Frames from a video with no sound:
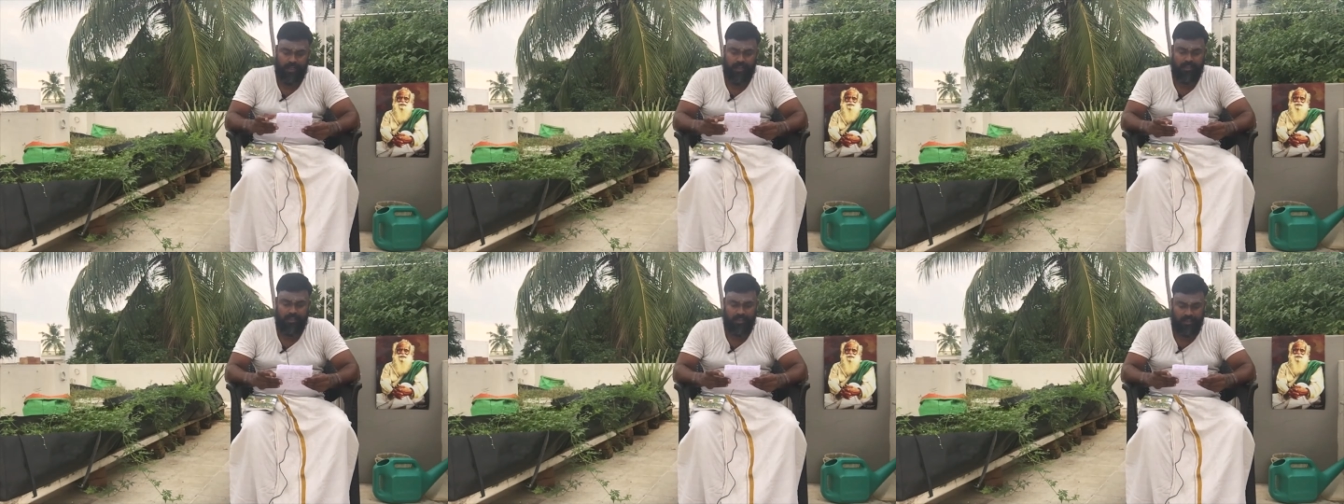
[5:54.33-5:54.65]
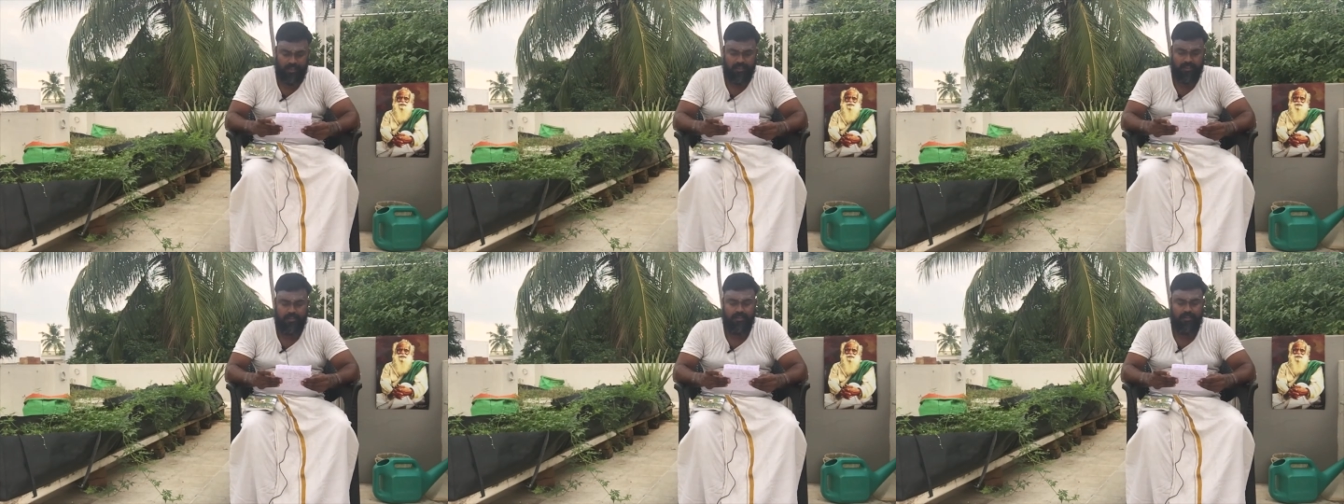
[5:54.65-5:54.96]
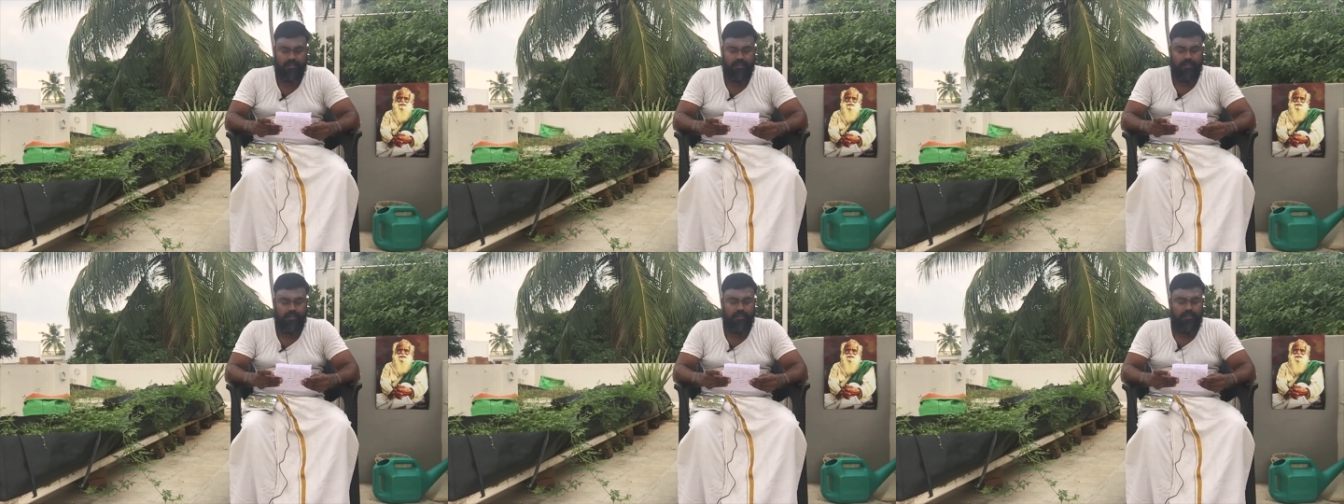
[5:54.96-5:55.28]
adult.
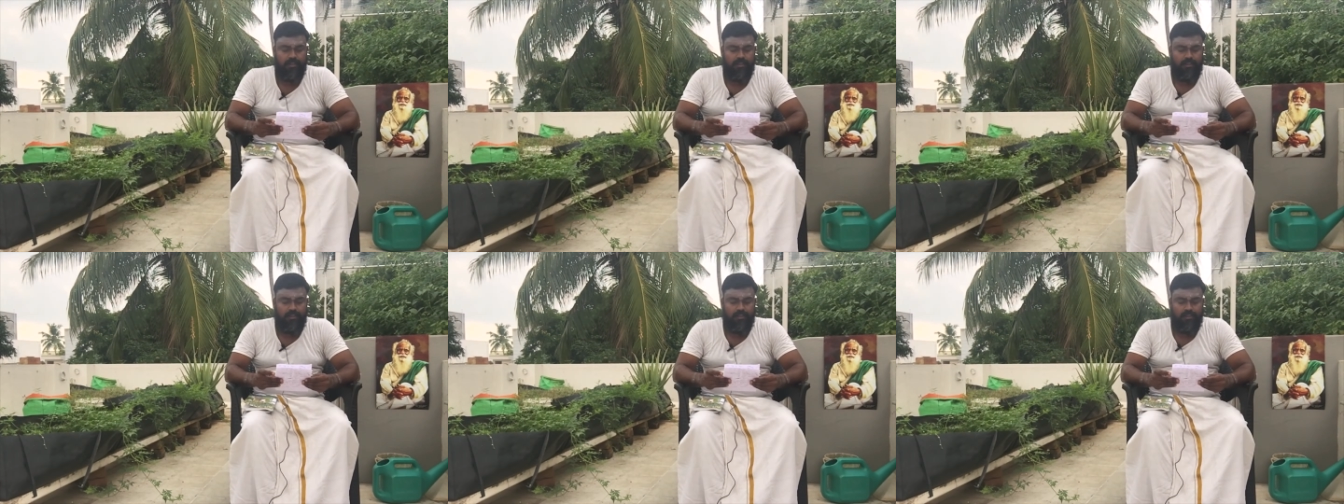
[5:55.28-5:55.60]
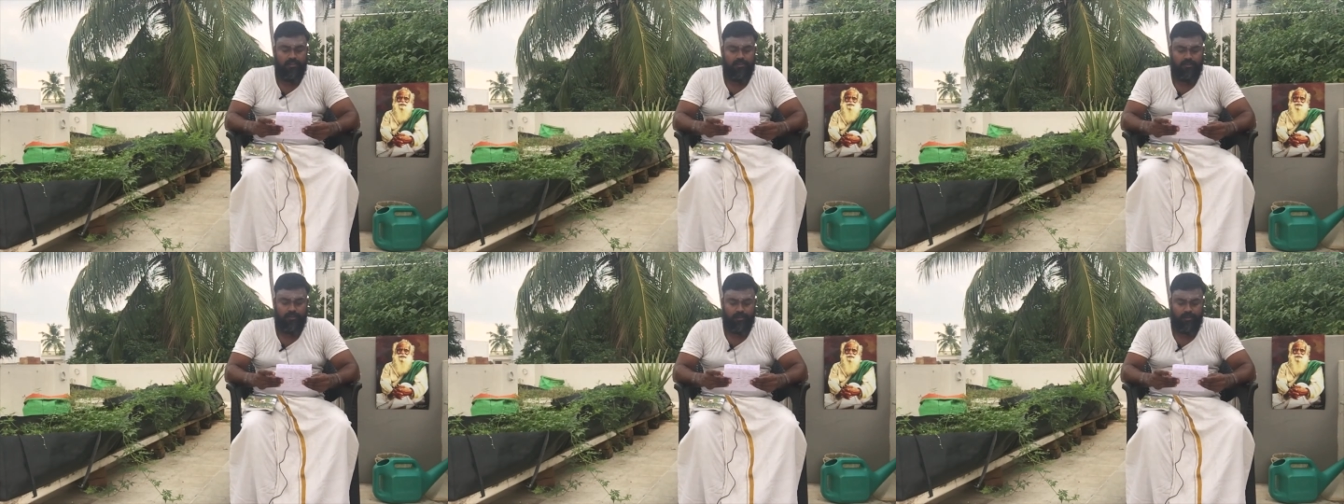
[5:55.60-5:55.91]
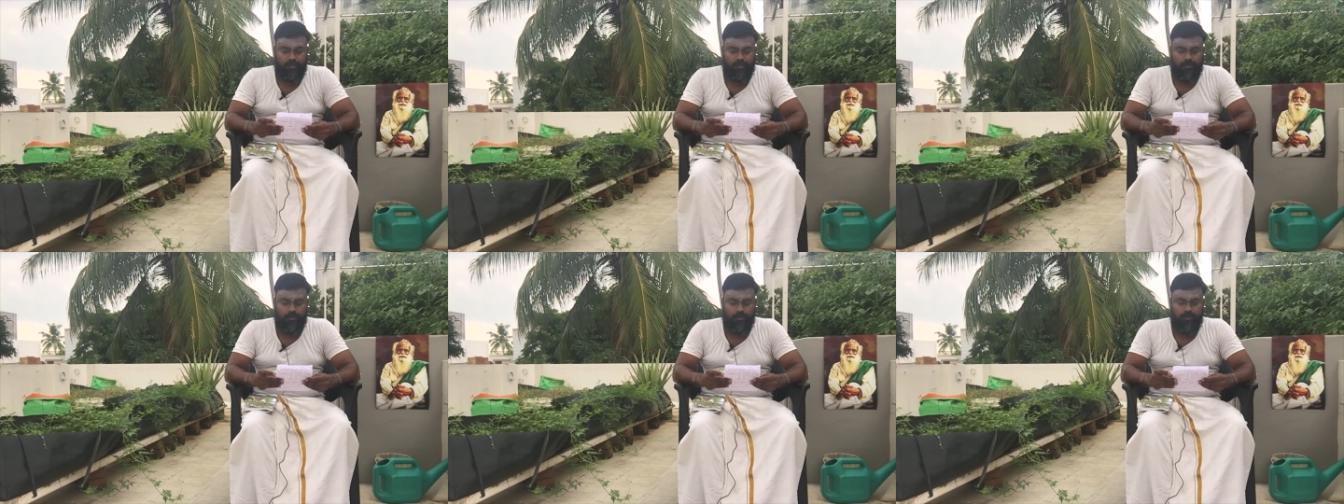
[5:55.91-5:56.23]

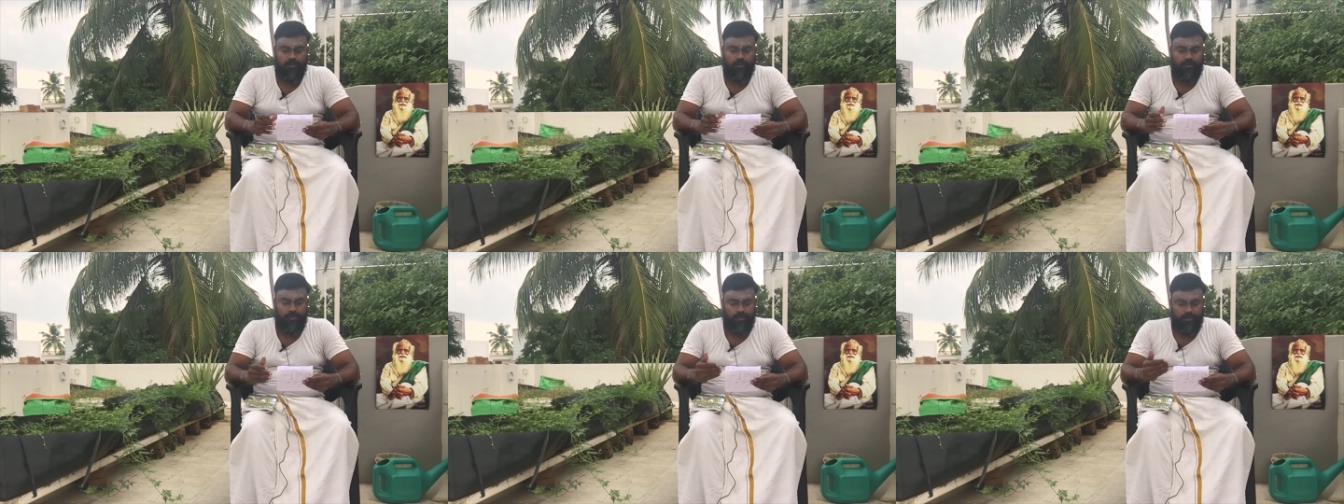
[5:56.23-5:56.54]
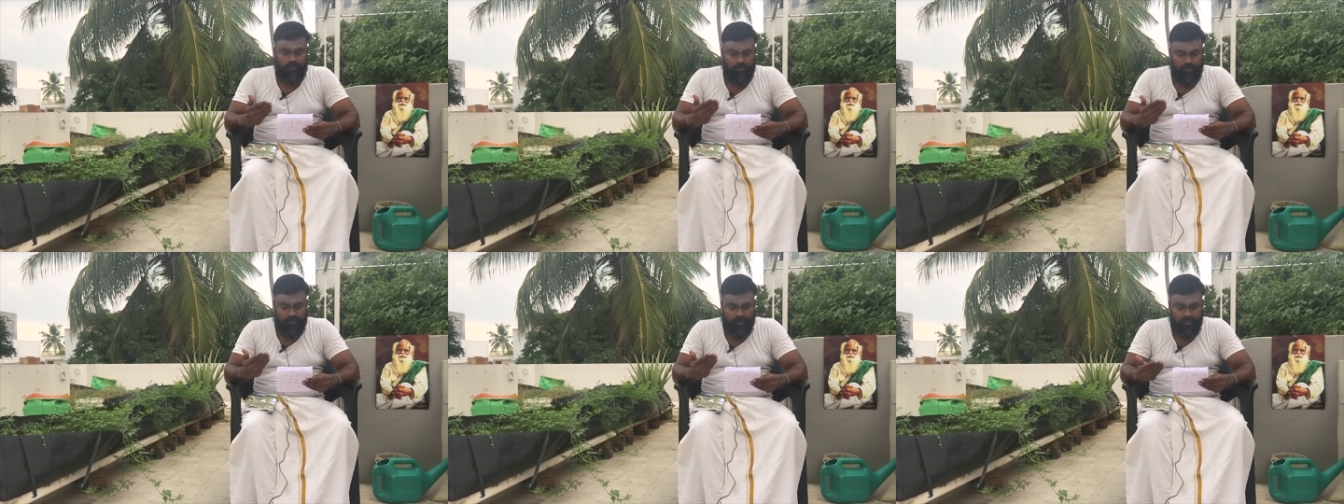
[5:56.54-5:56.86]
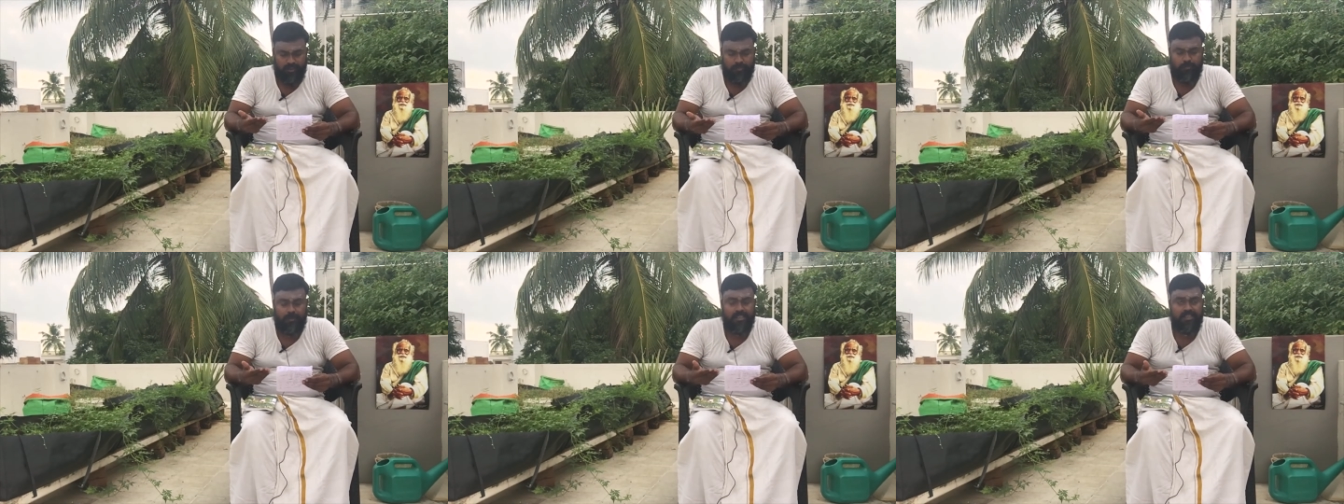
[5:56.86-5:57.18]
So,
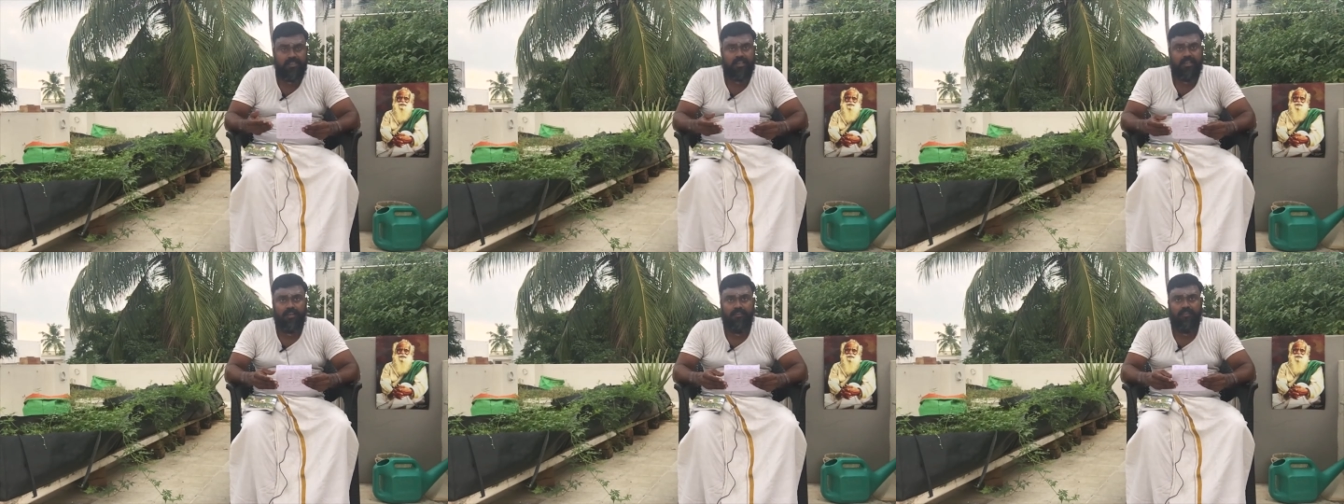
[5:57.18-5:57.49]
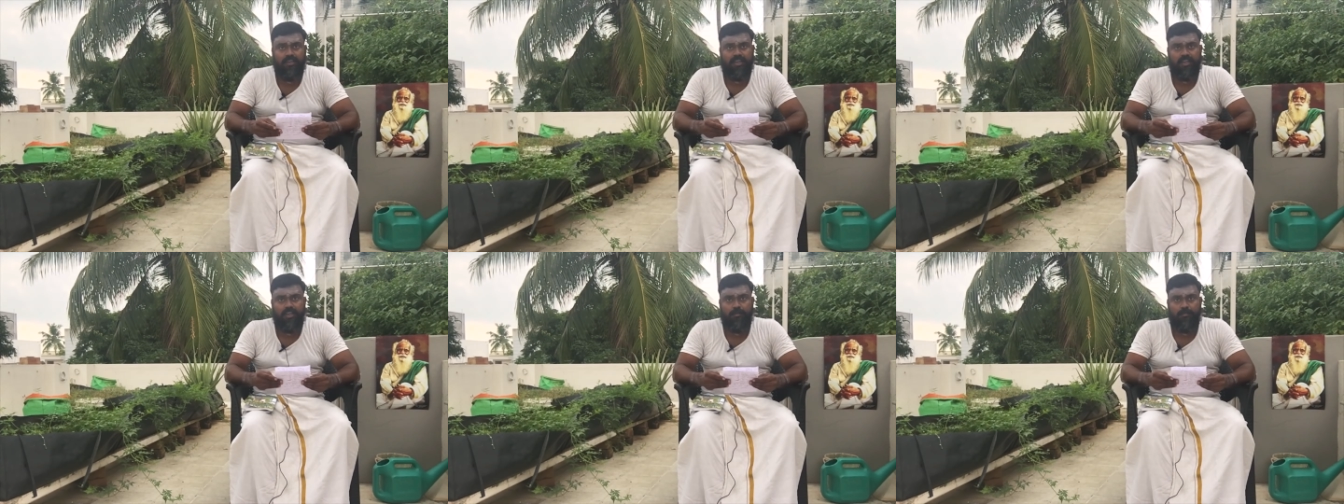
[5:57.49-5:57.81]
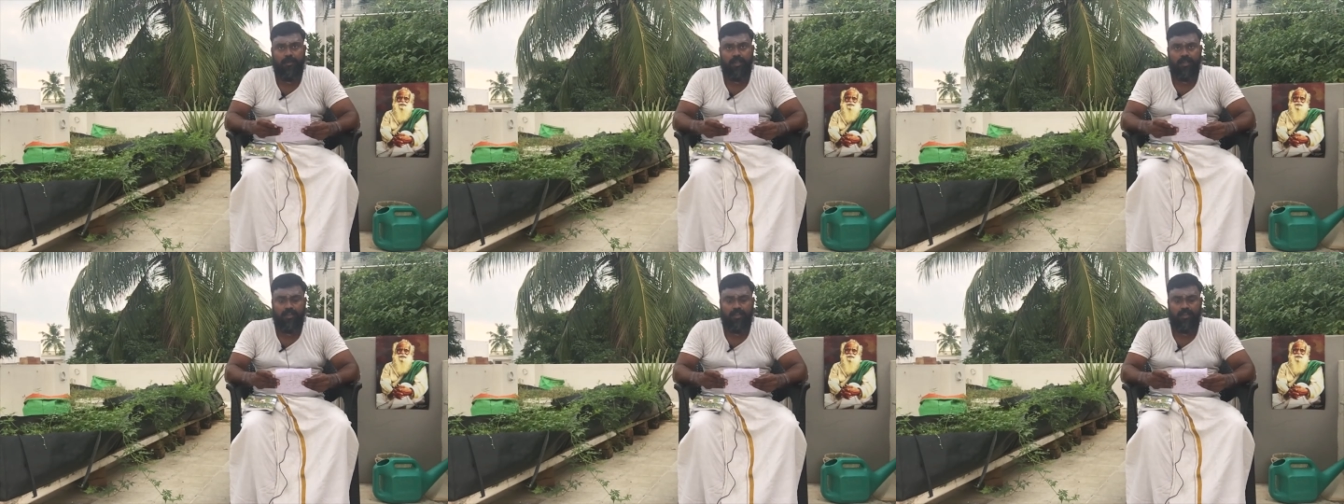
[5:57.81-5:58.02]
this Panchakavya can be